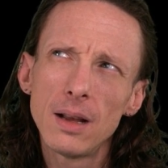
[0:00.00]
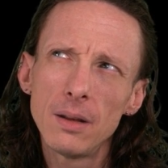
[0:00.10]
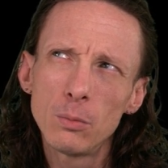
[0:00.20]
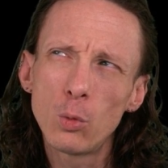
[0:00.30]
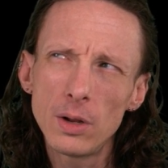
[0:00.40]

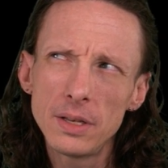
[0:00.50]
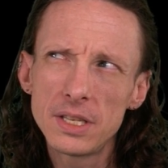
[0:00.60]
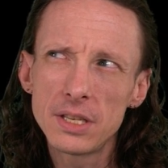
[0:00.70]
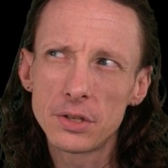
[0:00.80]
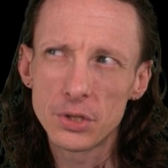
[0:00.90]
1
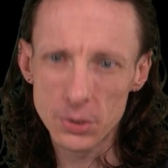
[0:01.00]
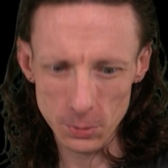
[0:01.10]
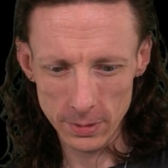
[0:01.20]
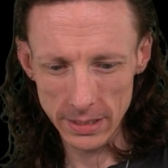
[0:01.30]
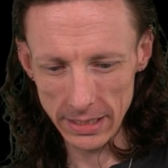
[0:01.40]
to
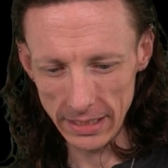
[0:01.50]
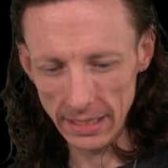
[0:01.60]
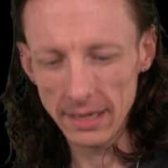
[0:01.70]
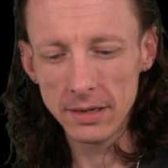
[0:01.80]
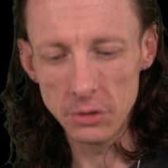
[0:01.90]
3
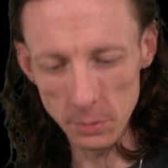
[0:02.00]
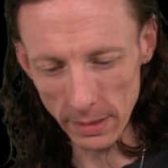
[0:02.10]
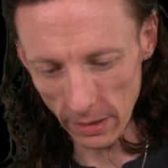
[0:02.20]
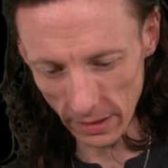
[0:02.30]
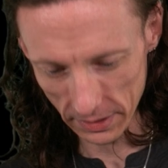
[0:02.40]

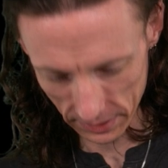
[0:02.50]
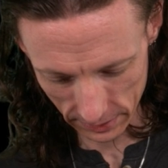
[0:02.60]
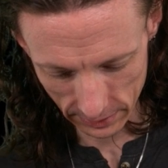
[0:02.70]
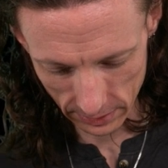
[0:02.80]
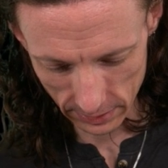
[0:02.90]

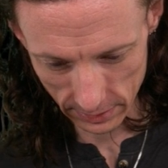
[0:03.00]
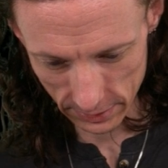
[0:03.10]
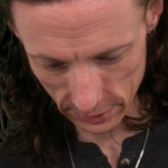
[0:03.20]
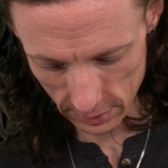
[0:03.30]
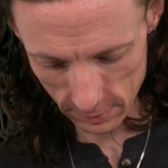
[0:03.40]
numerics.
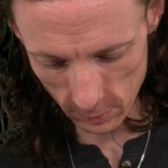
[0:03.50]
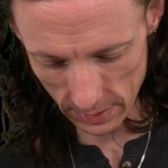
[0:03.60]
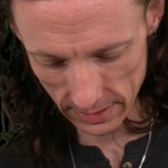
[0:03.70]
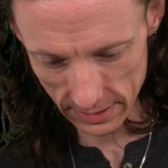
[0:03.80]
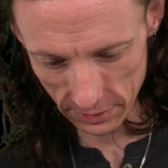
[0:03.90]
So 1
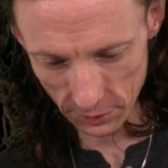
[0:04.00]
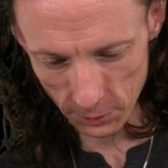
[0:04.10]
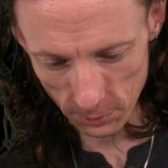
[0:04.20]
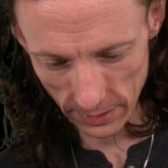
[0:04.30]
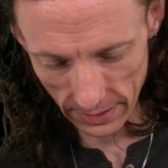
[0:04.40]
to
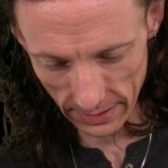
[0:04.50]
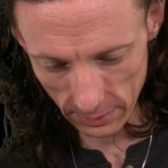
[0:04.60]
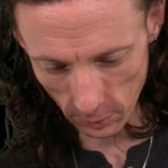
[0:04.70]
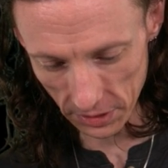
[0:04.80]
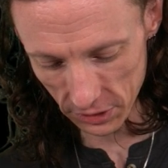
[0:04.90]
3,
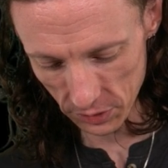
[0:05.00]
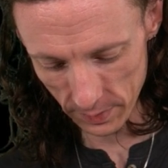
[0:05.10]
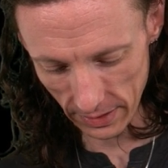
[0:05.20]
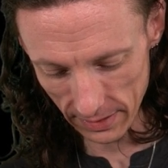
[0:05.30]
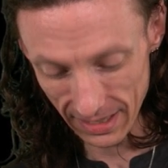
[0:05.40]
or excuse
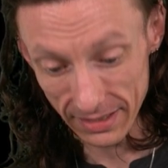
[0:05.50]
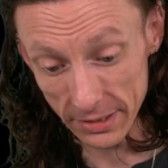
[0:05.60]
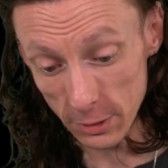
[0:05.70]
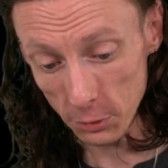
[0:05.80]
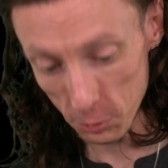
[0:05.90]
me,
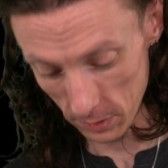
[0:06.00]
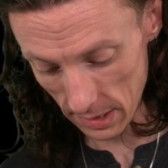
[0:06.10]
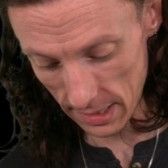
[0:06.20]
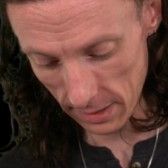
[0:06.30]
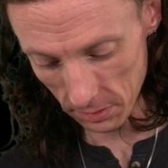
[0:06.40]
0 through
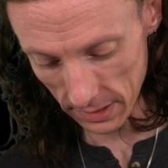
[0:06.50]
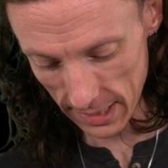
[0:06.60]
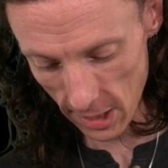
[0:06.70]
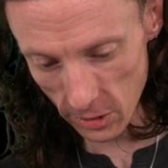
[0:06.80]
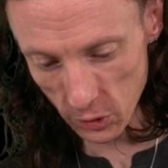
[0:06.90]
9 are the
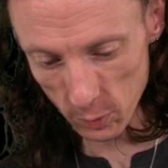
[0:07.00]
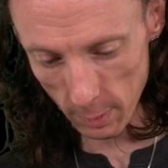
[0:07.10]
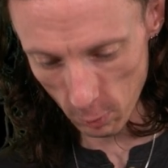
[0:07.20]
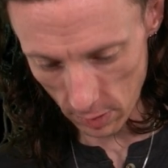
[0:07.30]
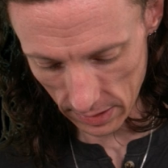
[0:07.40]
characters we
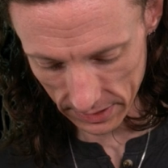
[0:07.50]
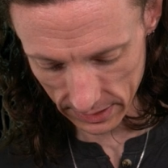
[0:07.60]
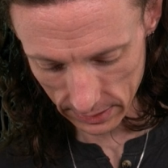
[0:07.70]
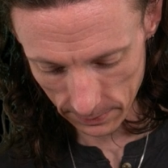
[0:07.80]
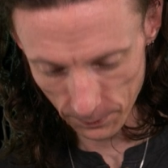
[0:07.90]

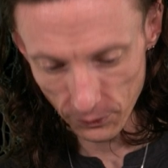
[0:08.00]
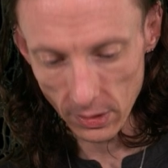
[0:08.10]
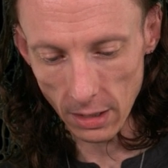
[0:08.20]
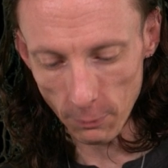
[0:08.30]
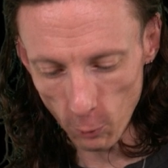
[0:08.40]
want,
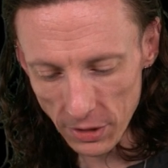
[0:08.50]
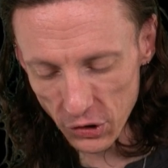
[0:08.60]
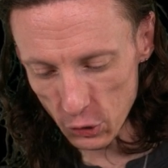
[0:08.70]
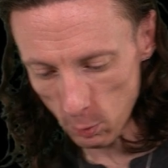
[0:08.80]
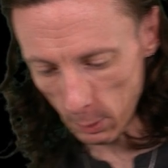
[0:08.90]
of
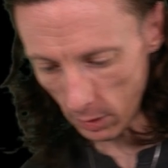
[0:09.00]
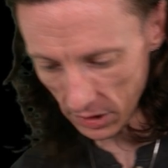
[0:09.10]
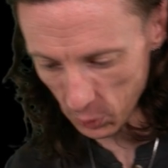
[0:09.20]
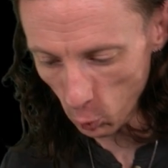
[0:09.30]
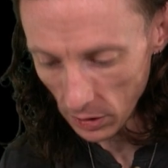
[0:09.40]
which we
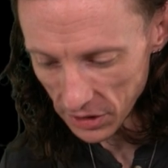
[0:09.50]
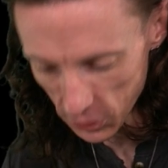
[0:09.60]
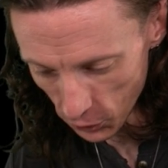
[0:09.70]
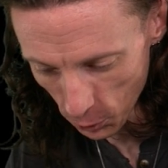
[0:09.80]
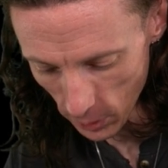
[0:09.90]
want 1 to
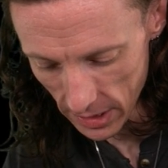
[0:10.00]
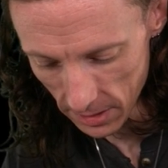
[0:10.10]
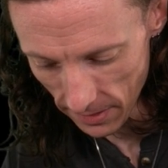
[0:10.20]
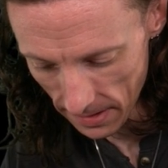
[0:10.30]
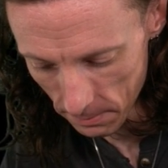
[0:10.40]
3,
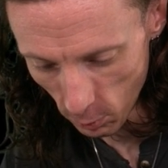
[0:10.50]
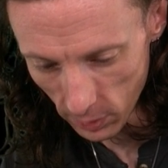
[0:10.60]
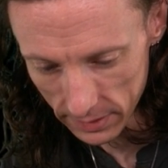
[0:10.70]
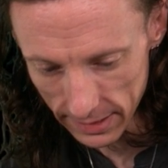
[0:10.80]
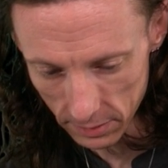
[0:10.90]
right?
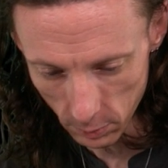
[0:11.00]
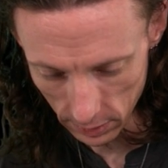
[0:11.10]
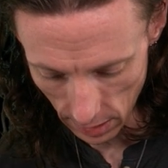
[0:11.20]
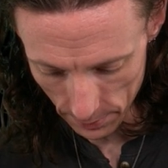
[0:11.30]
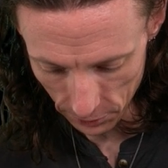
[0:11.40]
1 to,
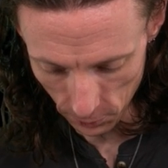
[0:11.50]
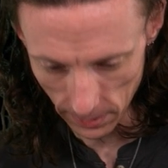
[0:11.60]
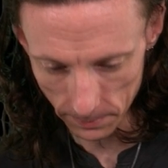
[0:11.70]
3.